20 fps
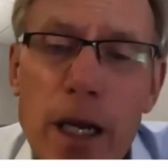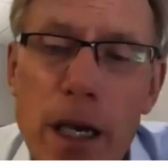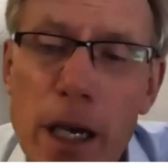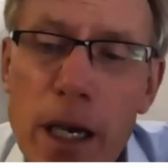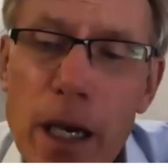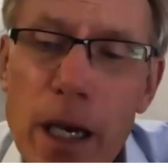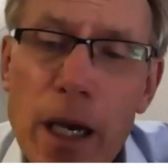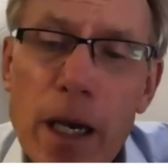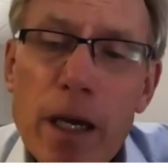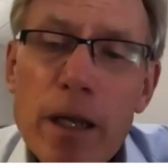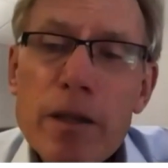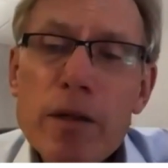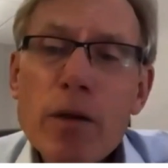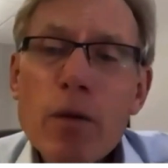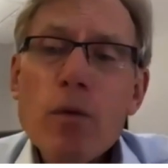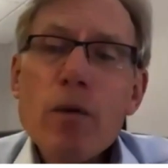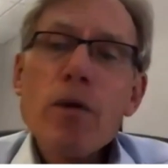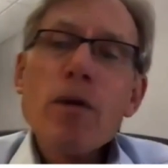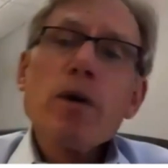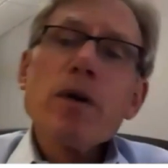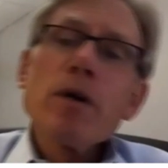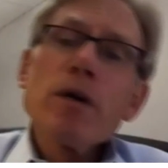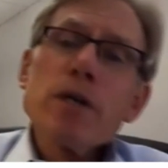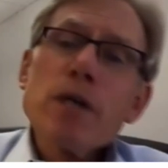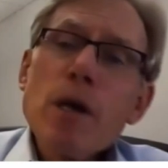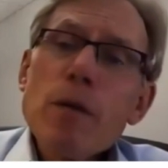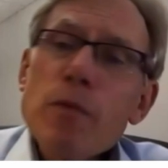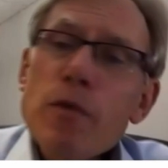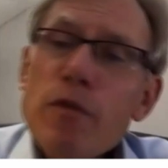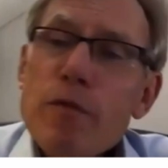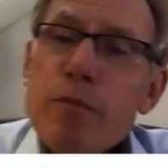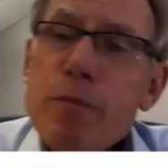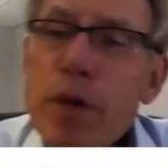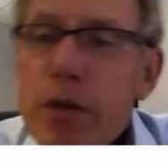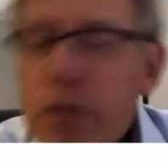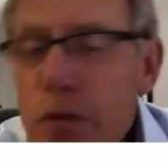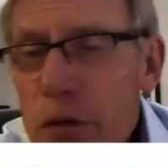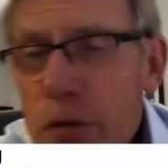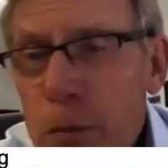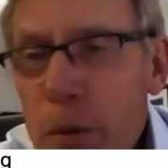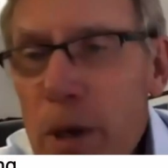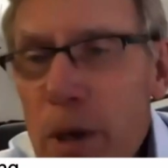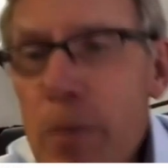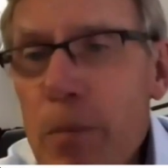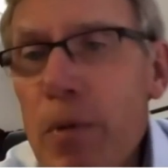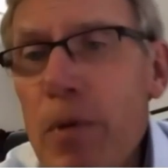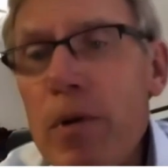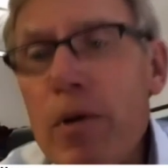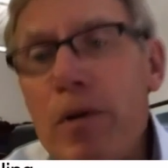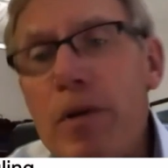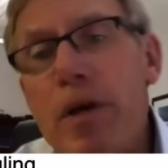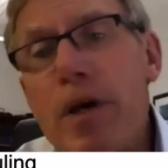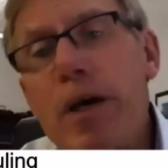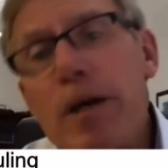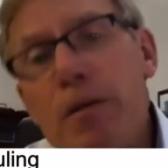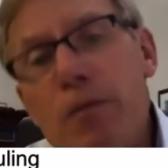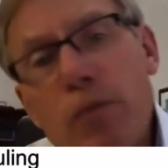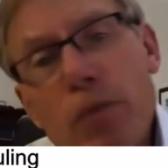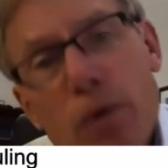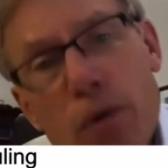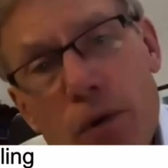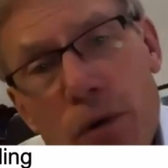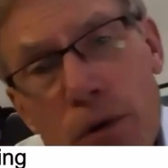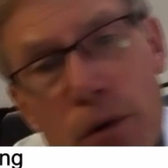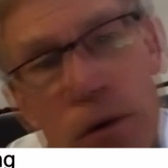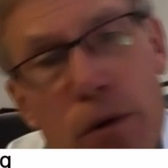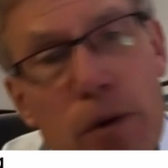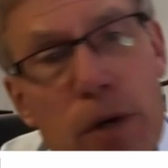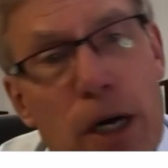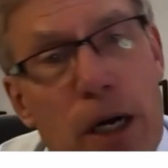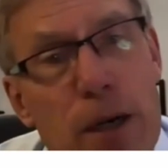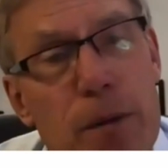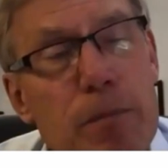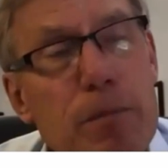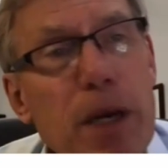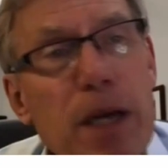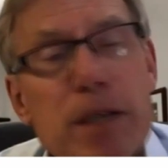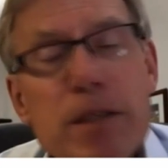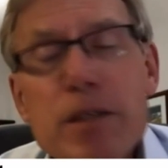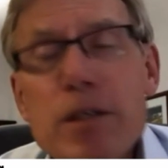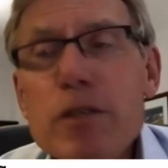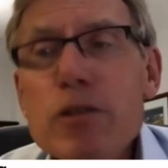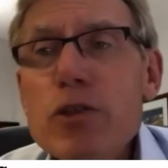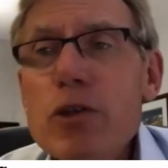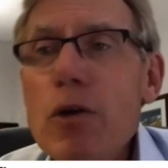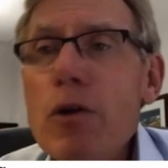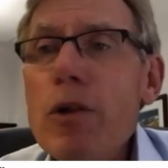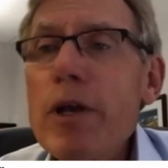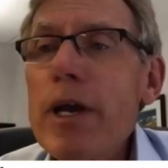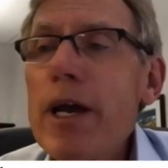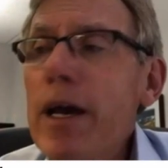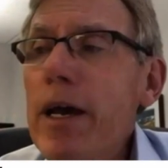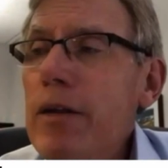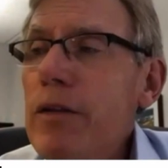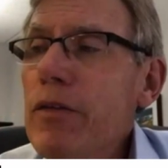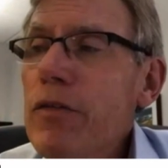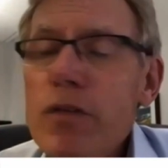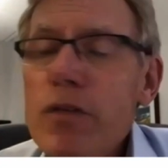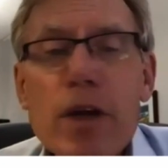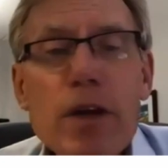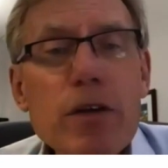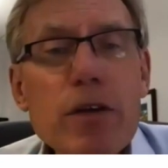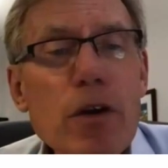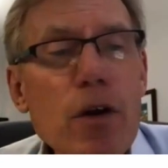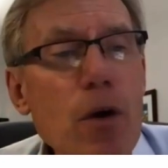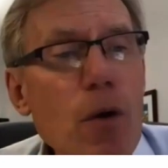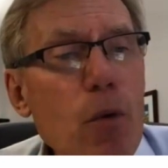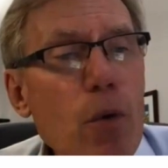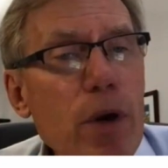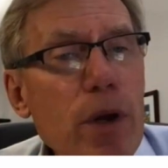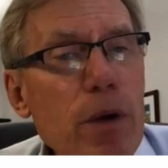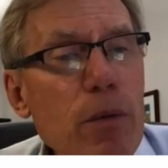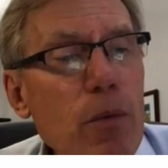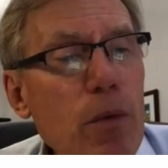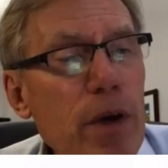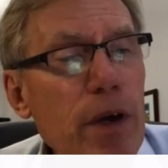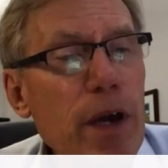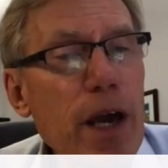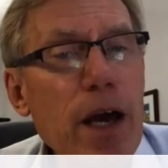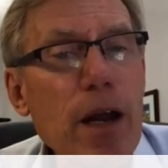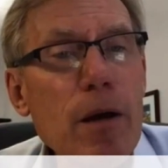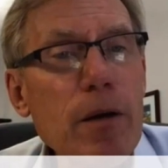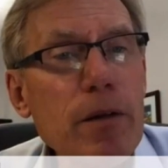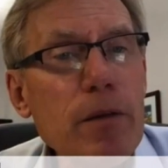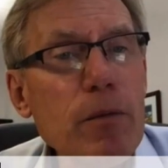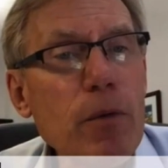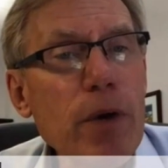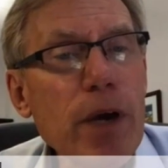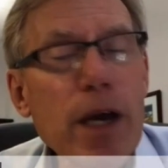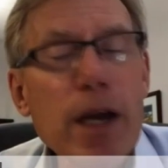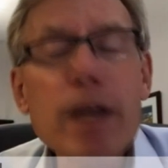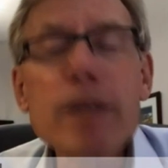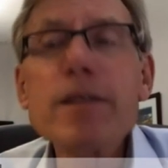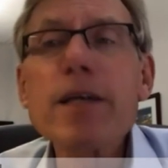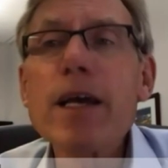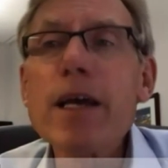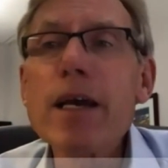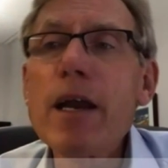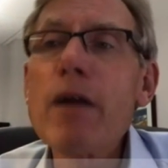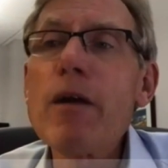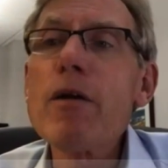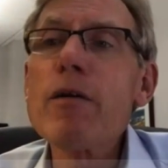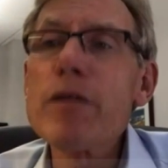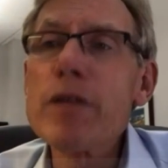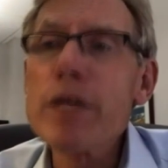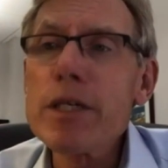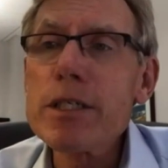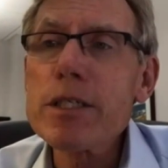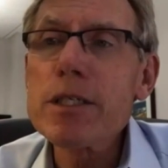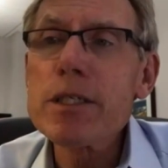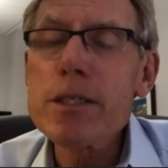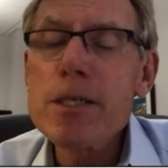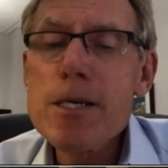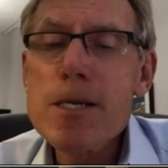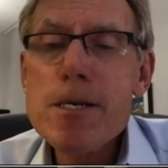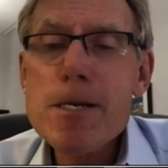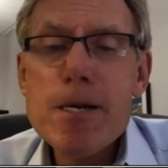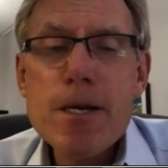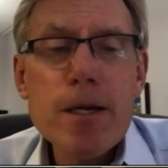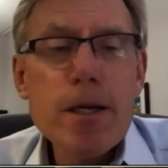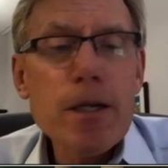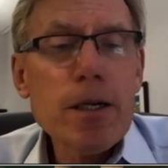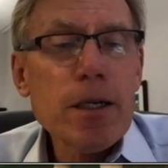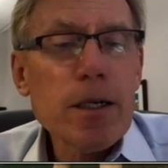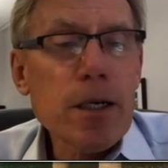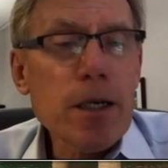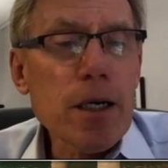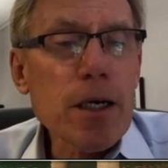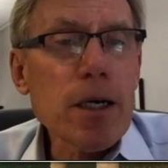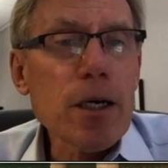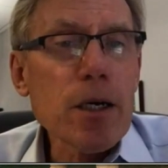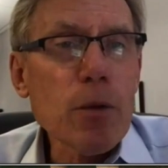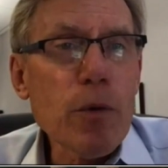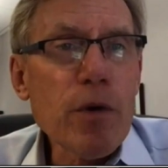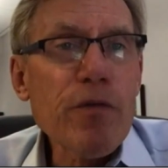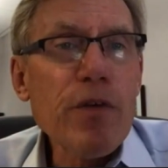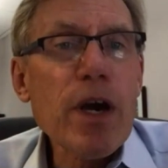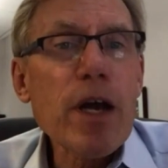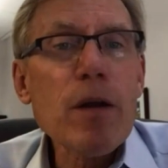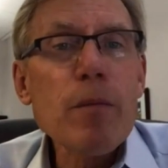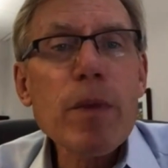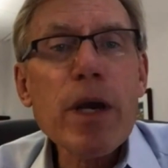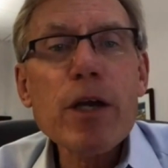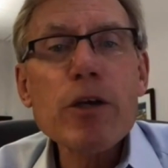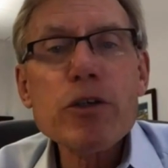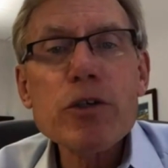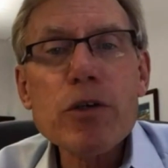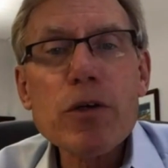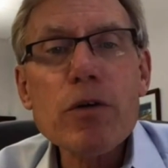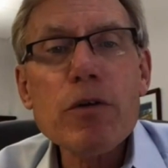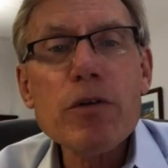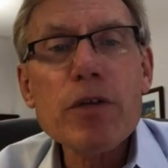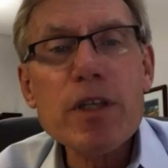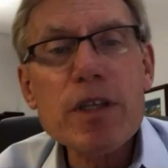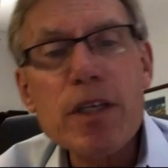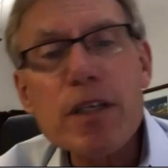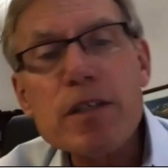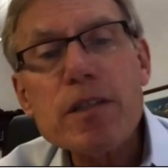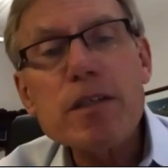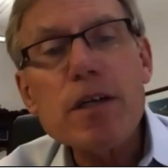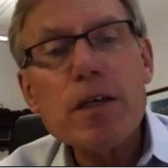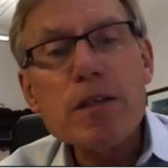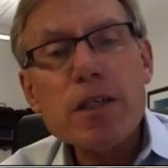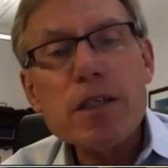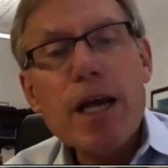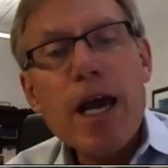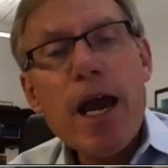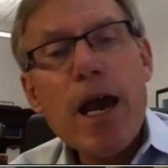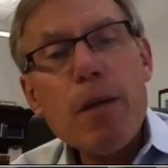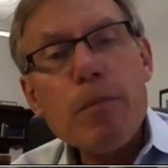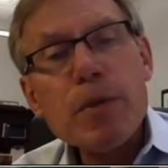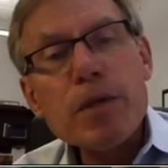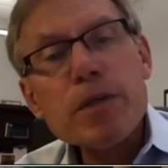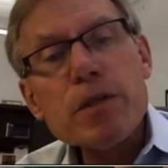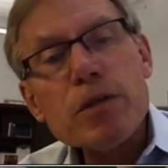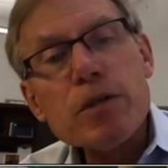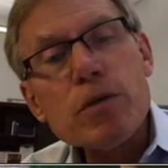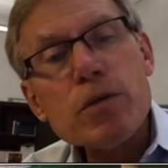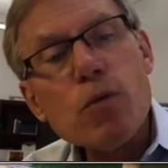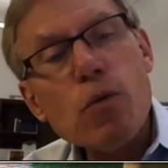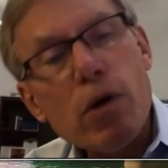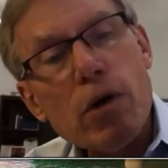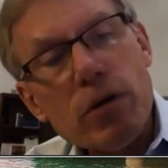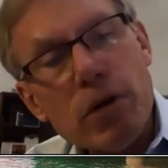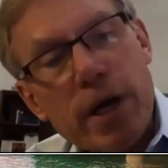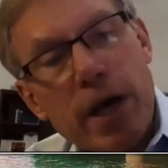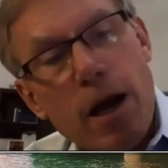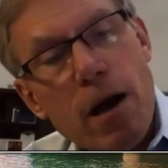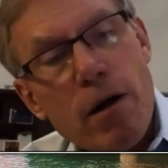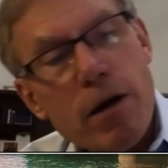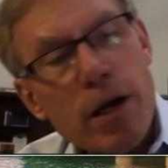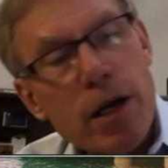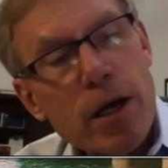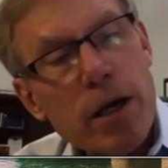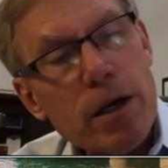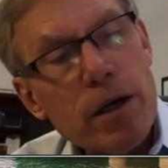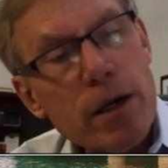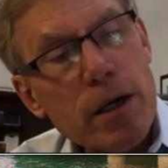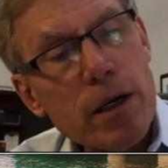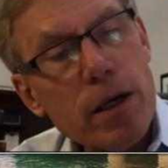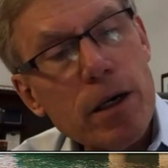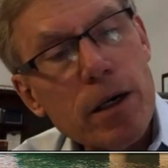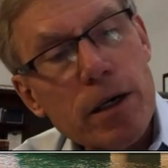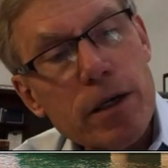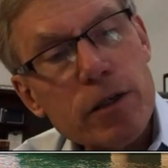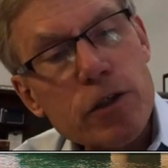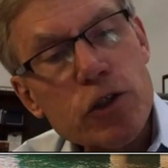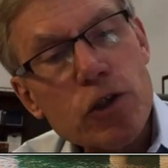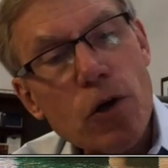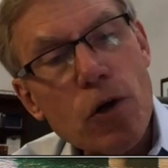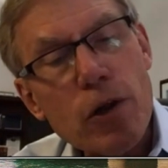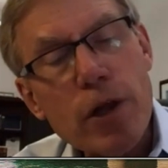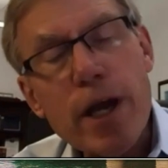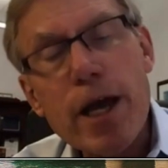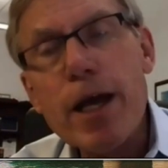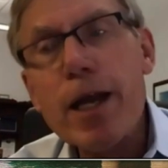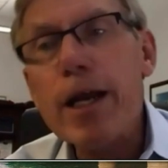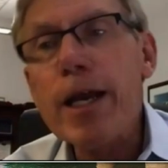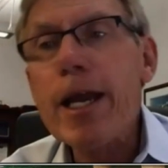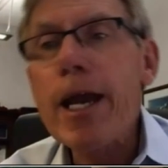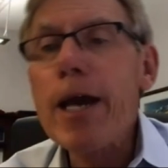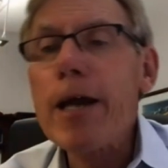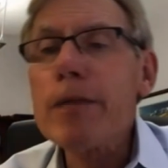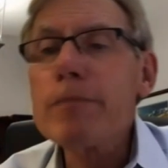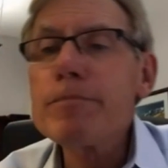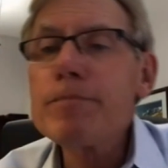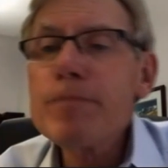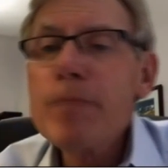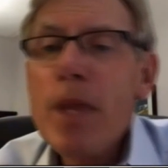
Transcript: And there were a number of business people that were based in Joliet and said, we gotta take care of this. We've got to make sure that this doesn't happen to Will County and Joliet again.